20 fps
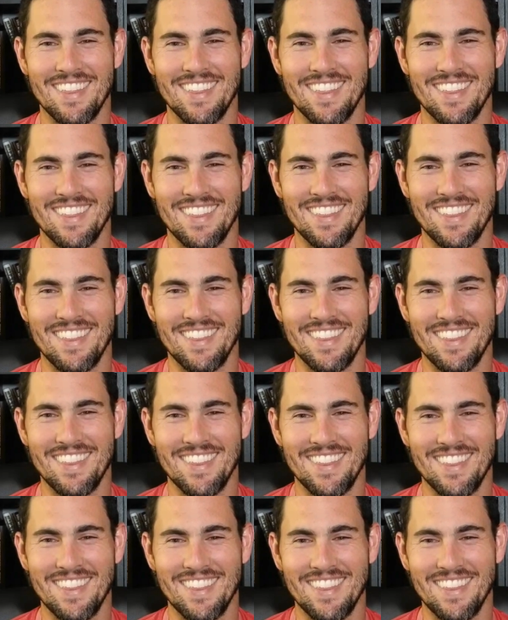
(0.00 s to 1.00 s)

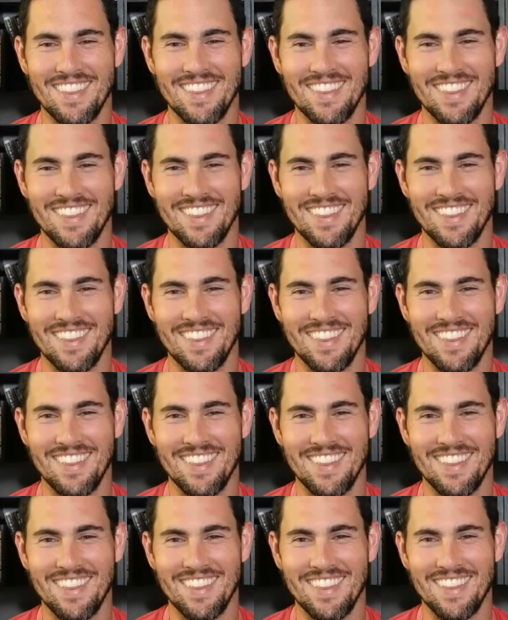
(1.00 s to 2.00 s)

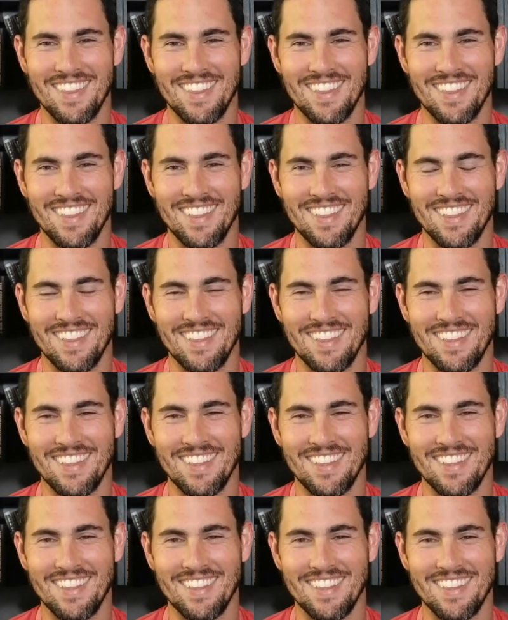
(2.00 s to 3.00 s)

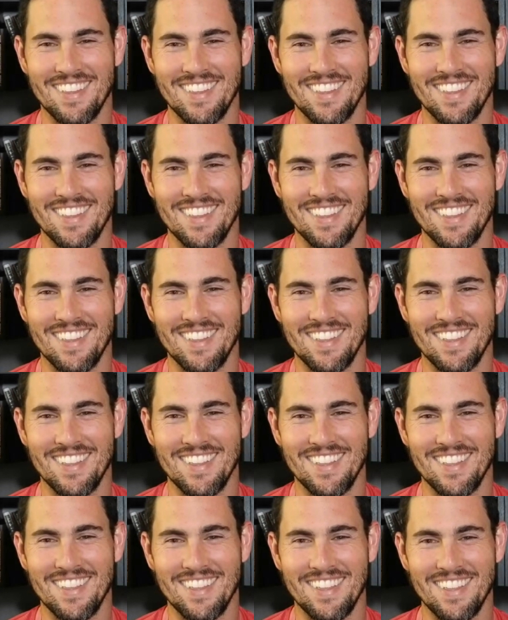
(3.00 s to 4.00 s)

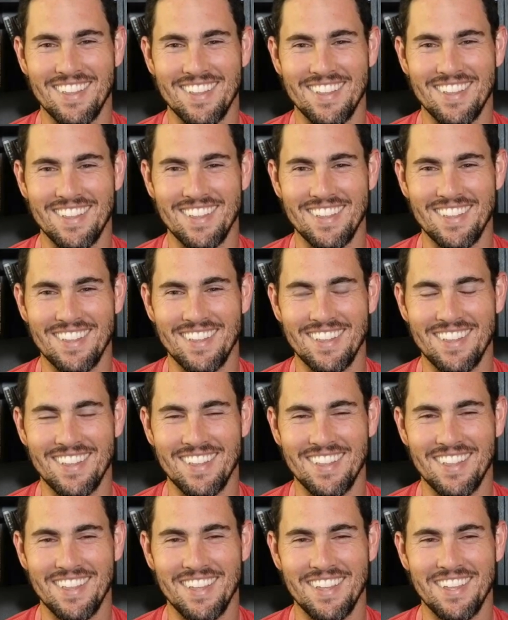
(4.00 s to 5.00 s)

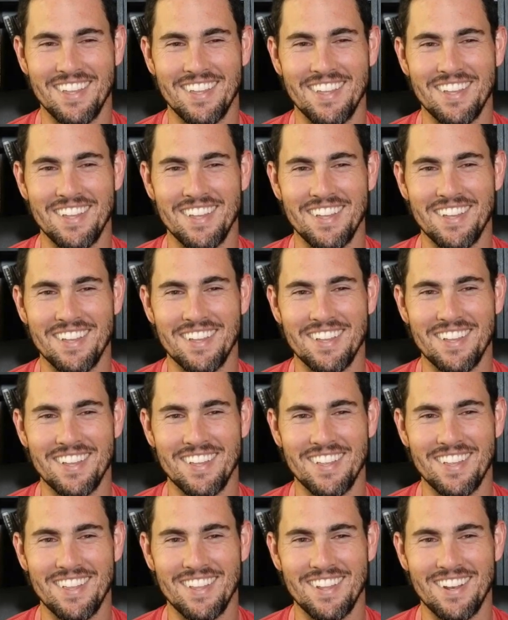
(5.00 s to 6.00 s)

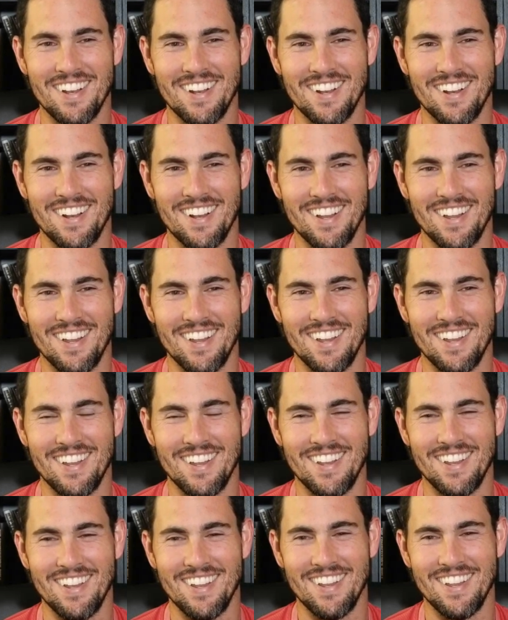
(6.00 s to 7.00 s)

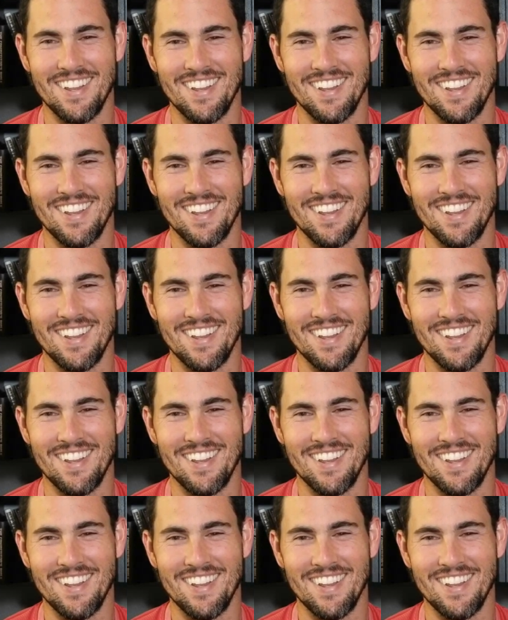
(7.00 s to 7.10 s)
This person isn't speaking.